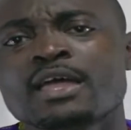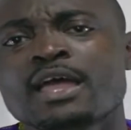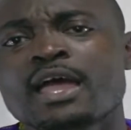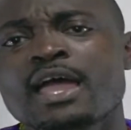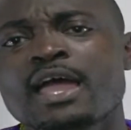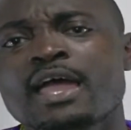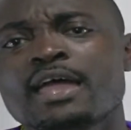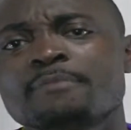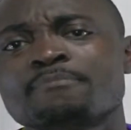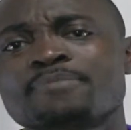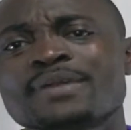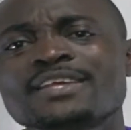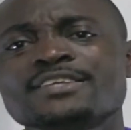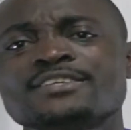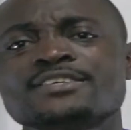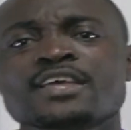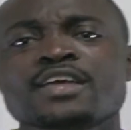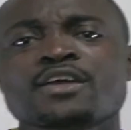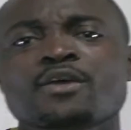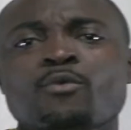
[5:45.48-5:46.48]
and
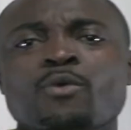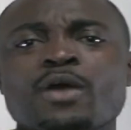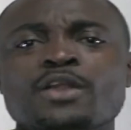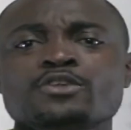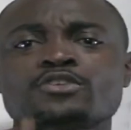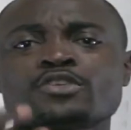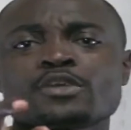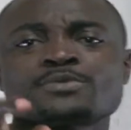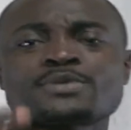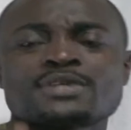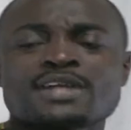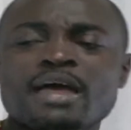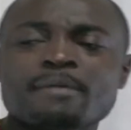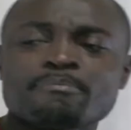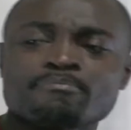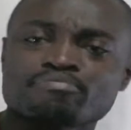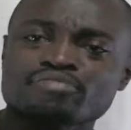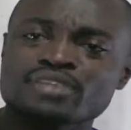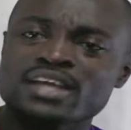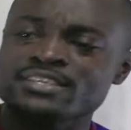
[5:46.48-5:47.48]
please, when you
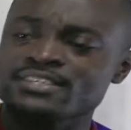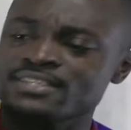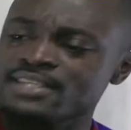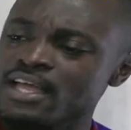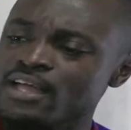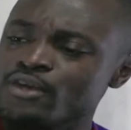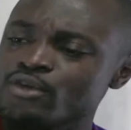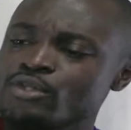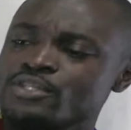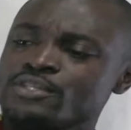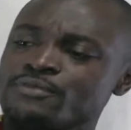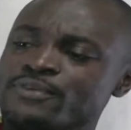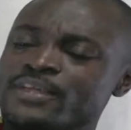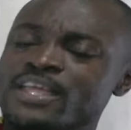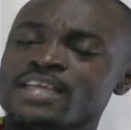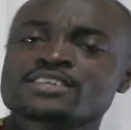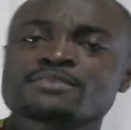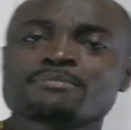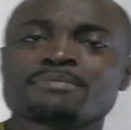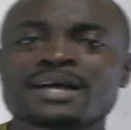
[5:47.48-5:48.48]
subscribe, press the
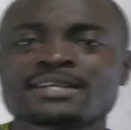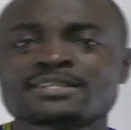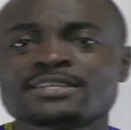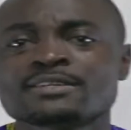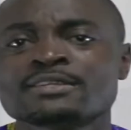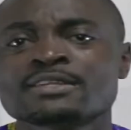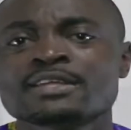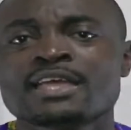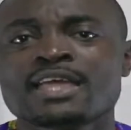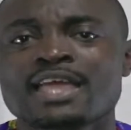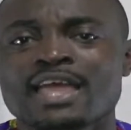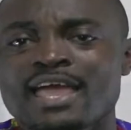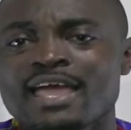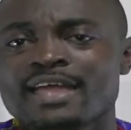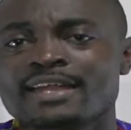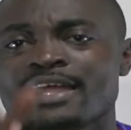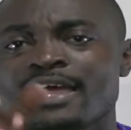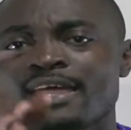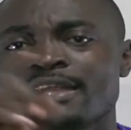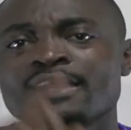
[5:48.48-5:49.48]
notification button,
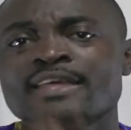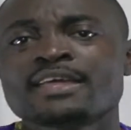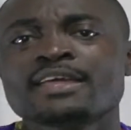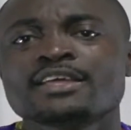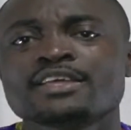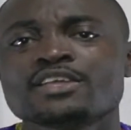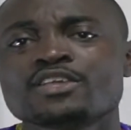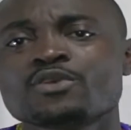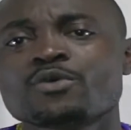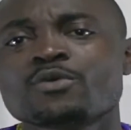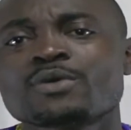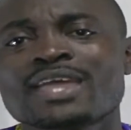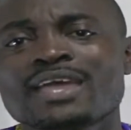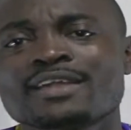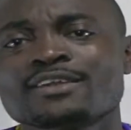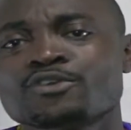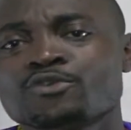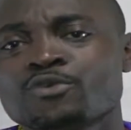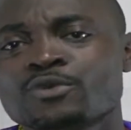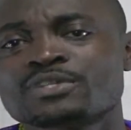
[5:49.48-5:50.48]
and then you
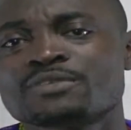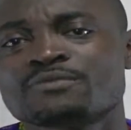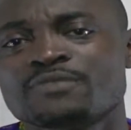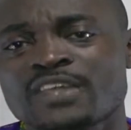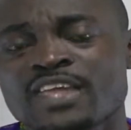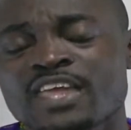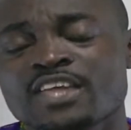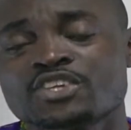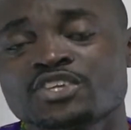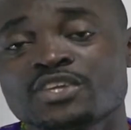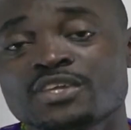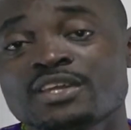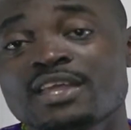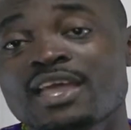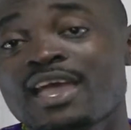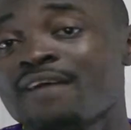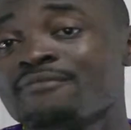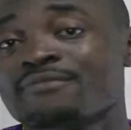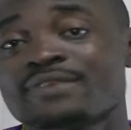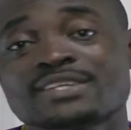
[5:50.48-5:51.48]
get notification
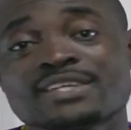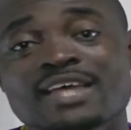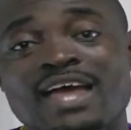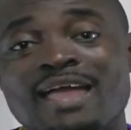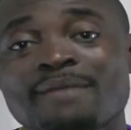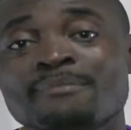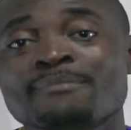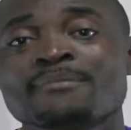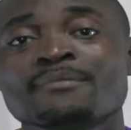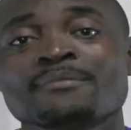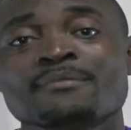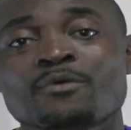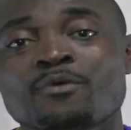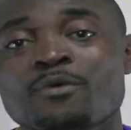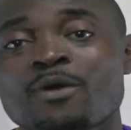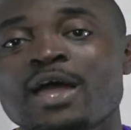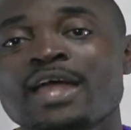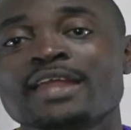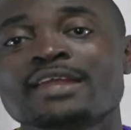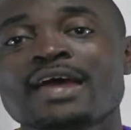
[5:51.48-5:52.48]
every time
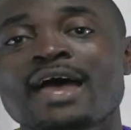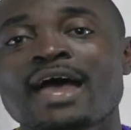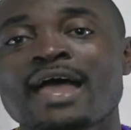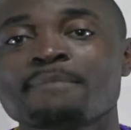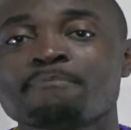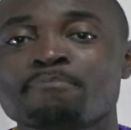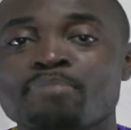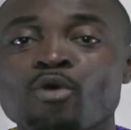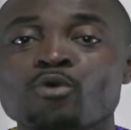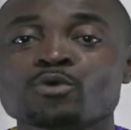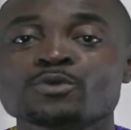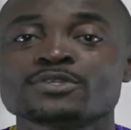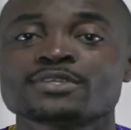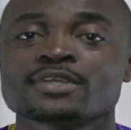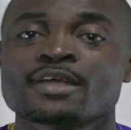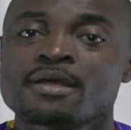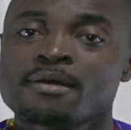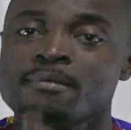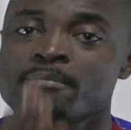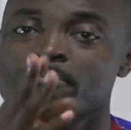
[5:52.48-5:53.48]
when I
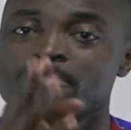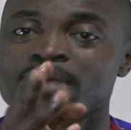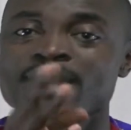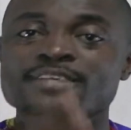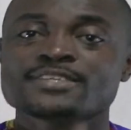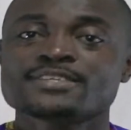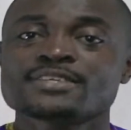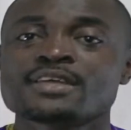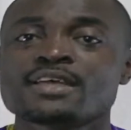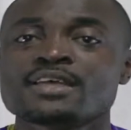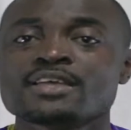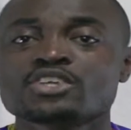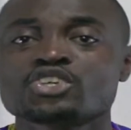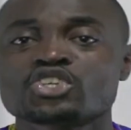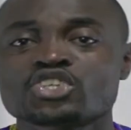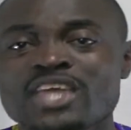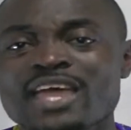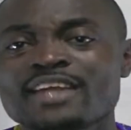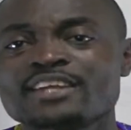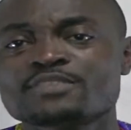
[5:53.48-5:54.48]
post. Please
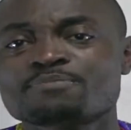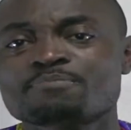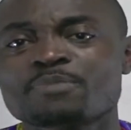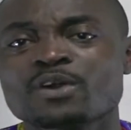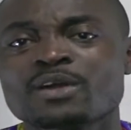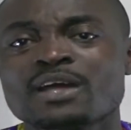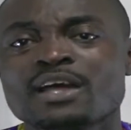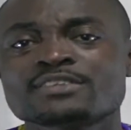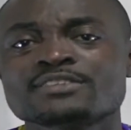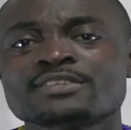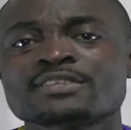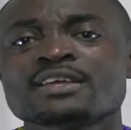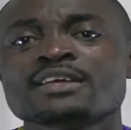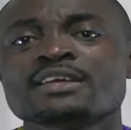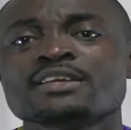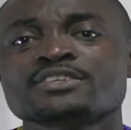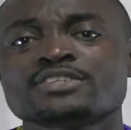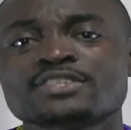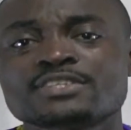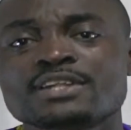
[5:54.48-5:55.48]
share this broadcast.
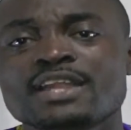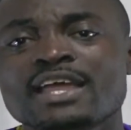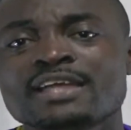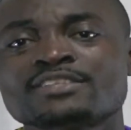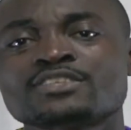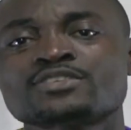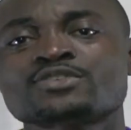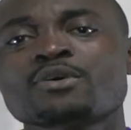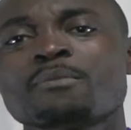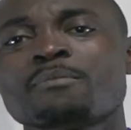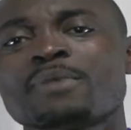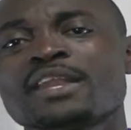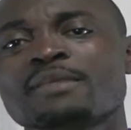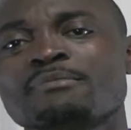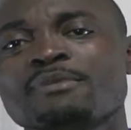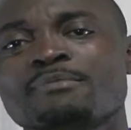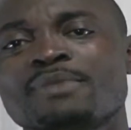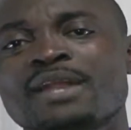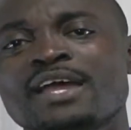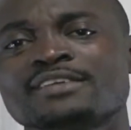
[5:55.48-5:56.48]
Let somebody
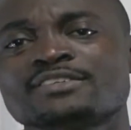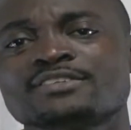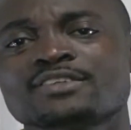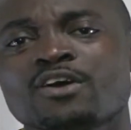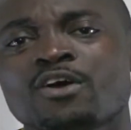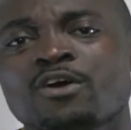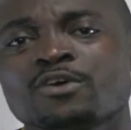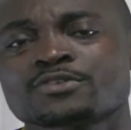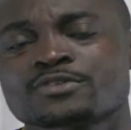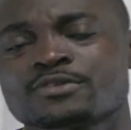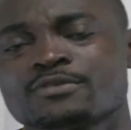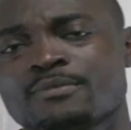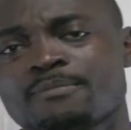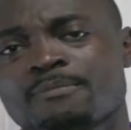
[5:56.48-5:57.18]
be blessed also.